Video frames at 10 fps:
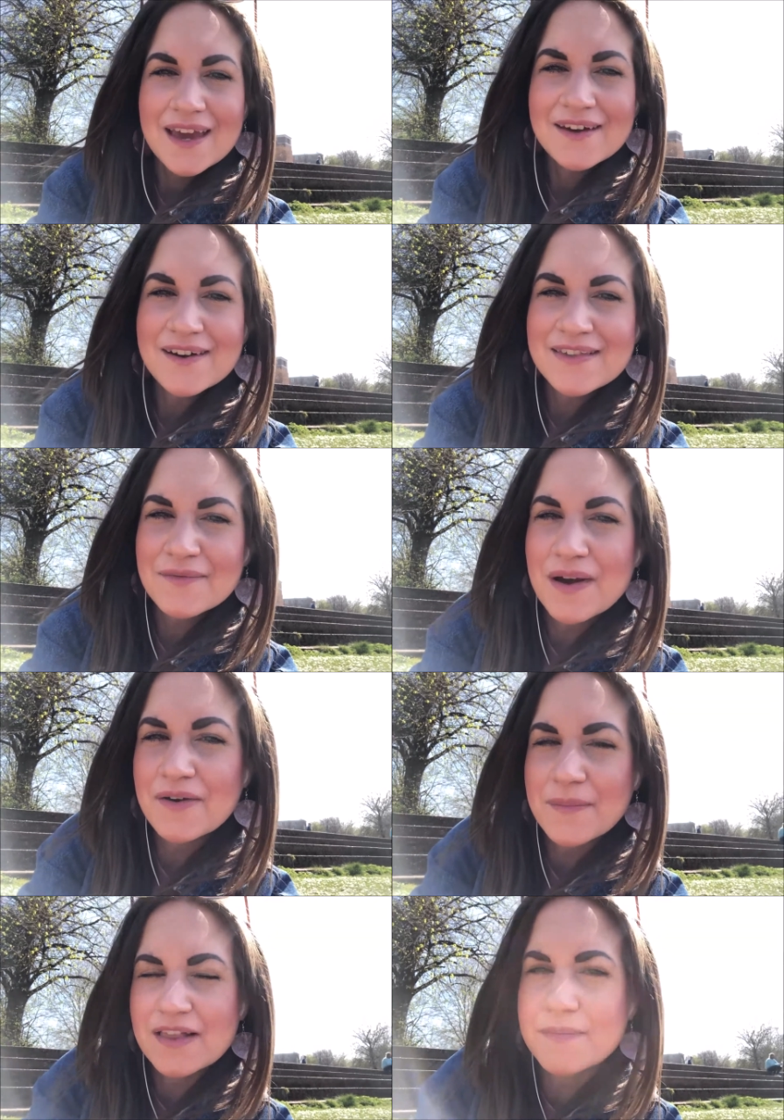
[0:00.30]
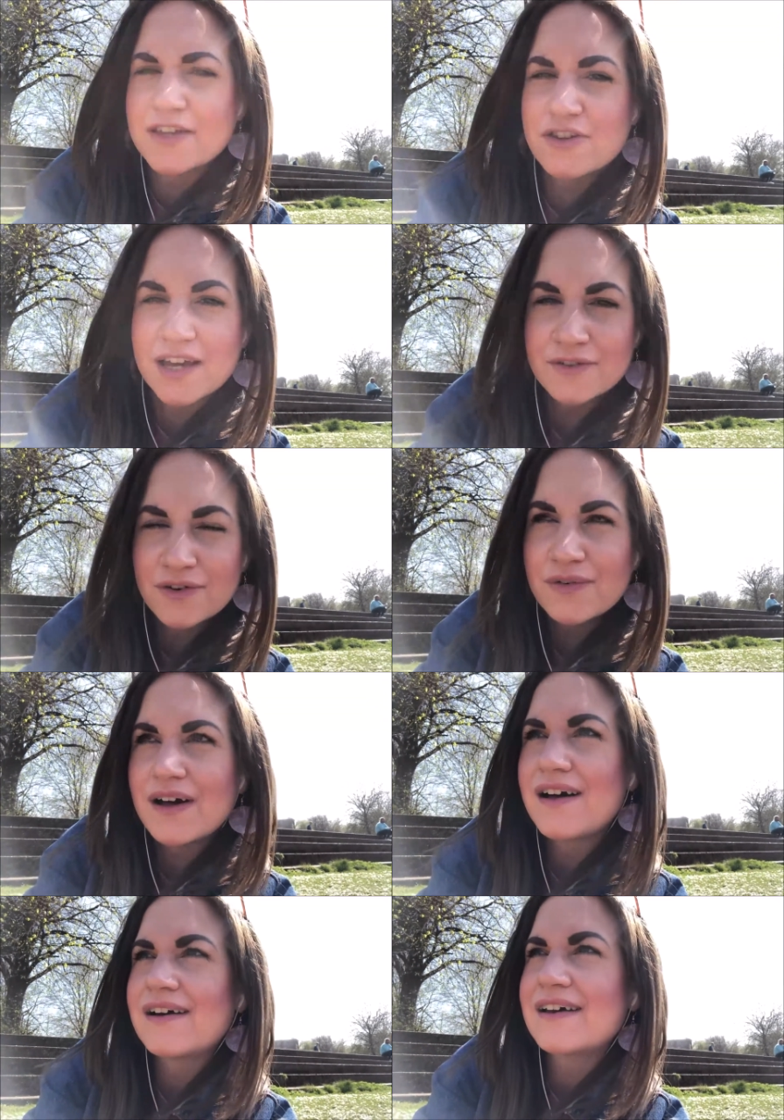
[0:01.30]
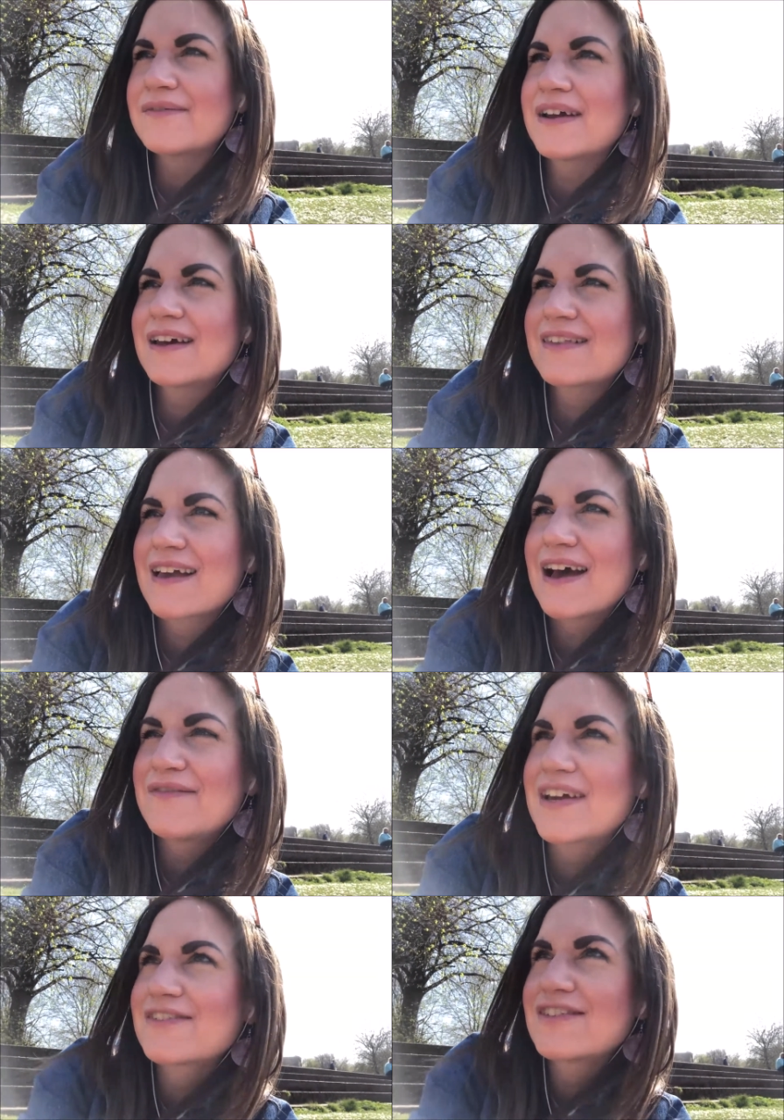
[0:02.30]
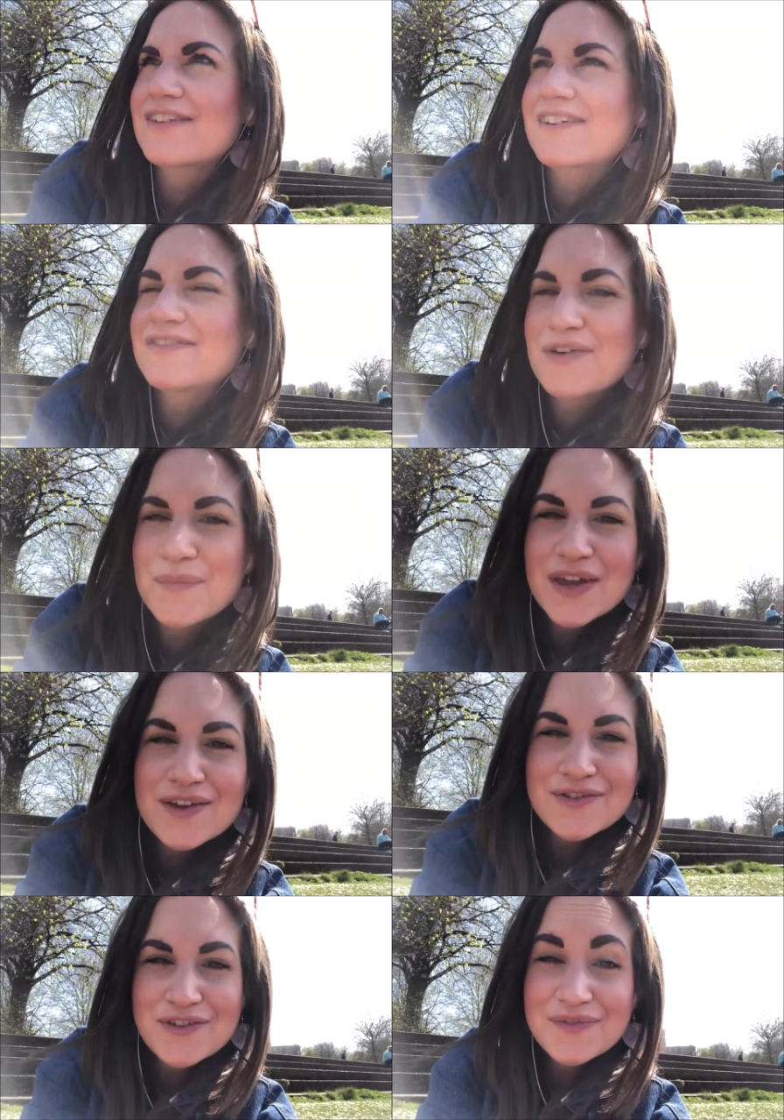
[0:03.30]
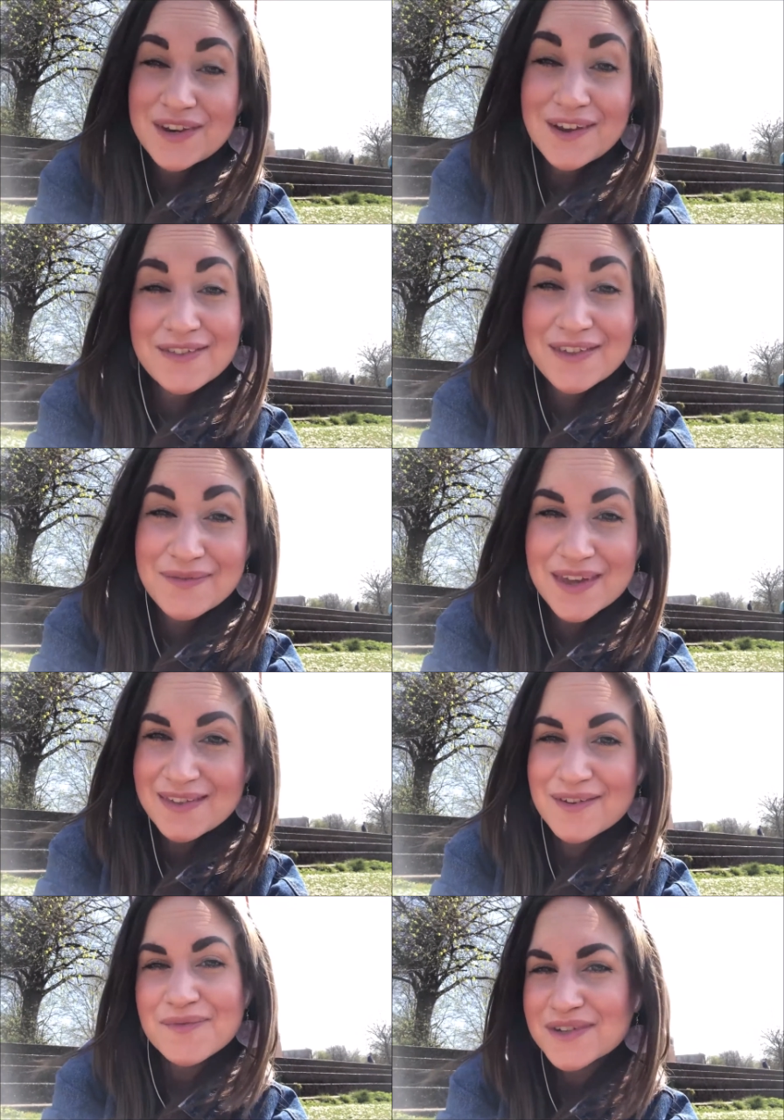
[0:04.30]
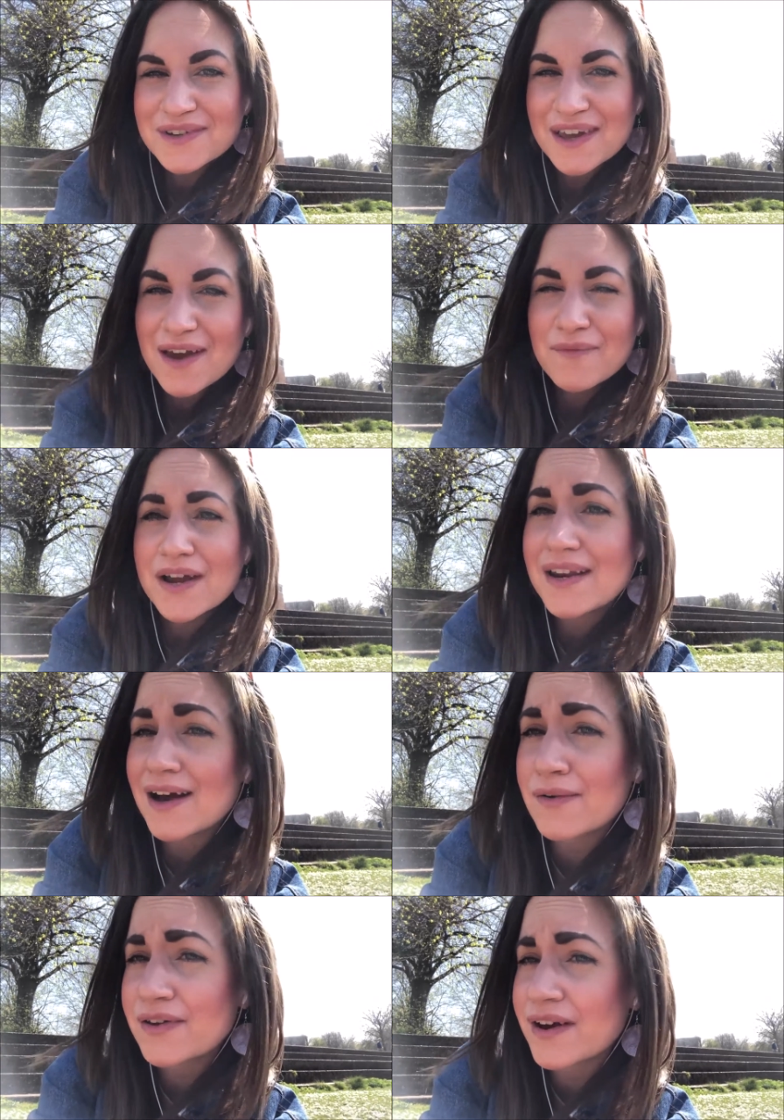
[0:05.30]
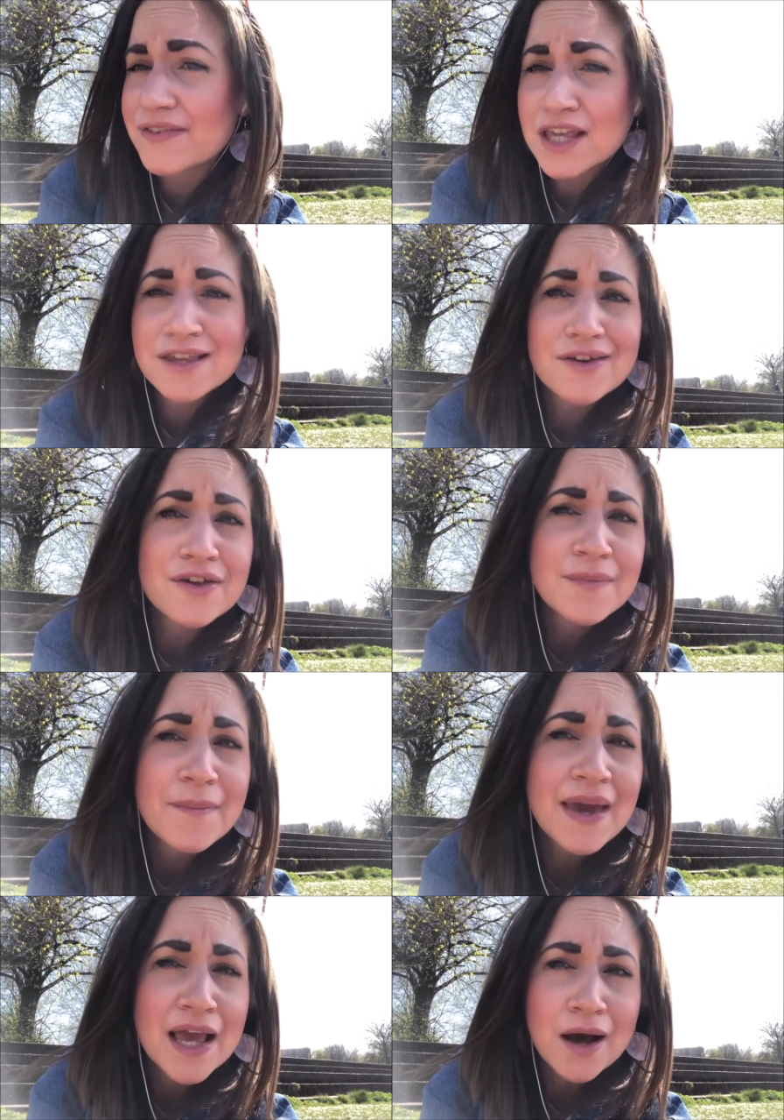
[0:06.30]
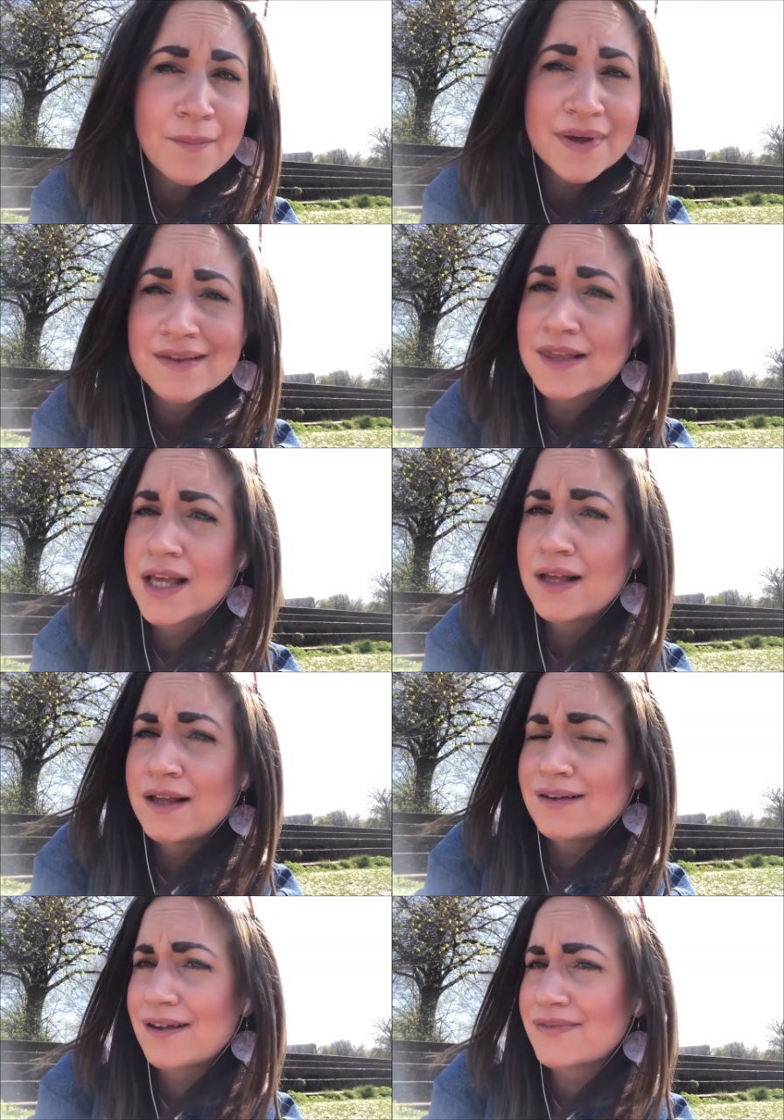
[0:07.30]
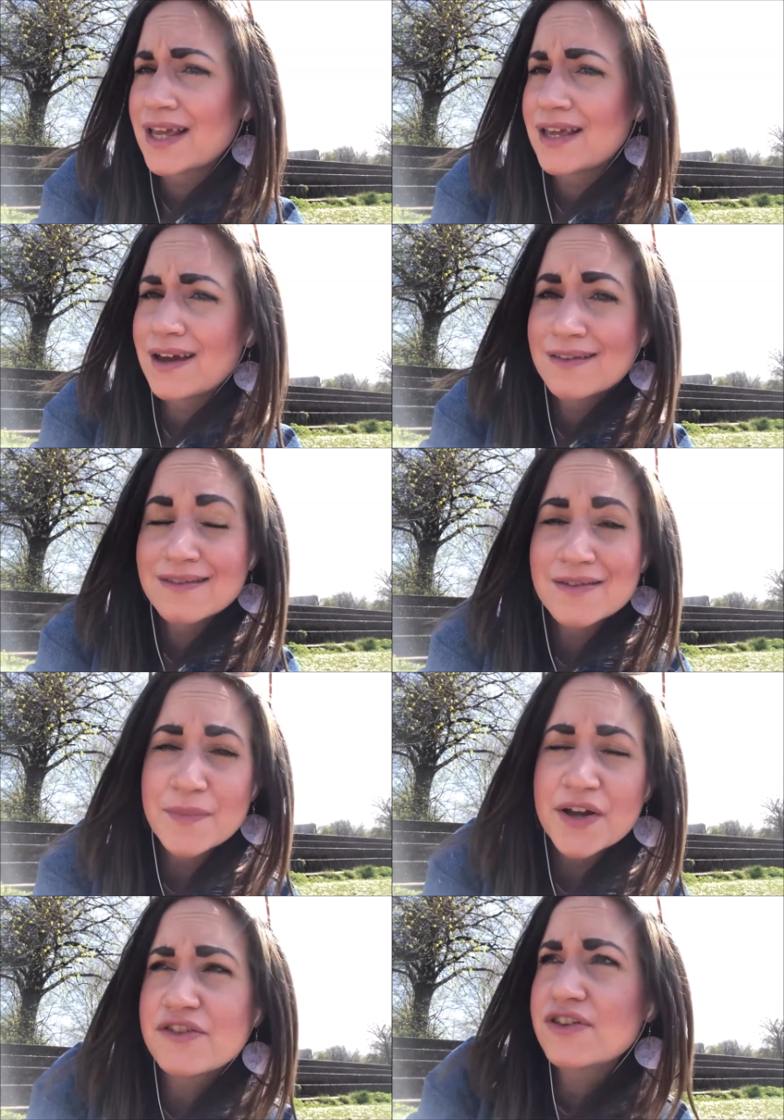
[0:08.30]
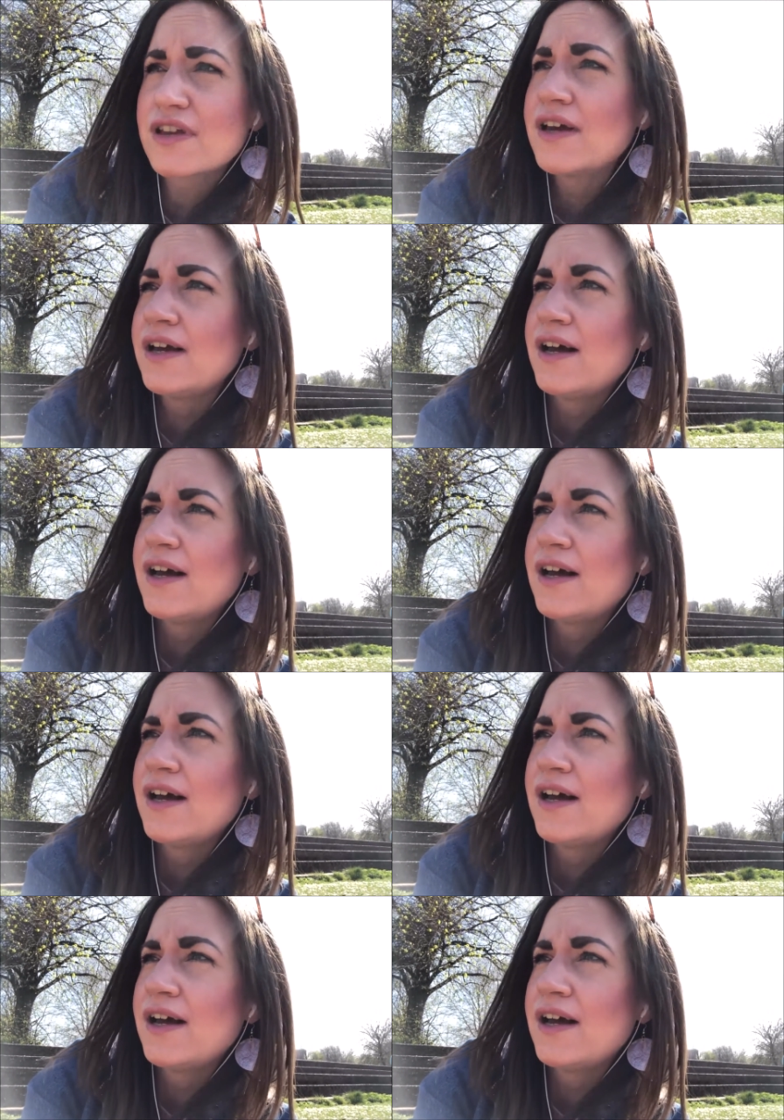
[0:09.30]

Hey guys, welcome back to my channel. I realised that I haven't actually started filming a YouTube video this week, so I'm doing it right now. You'll have to excuse, my makeup is lovely and smudged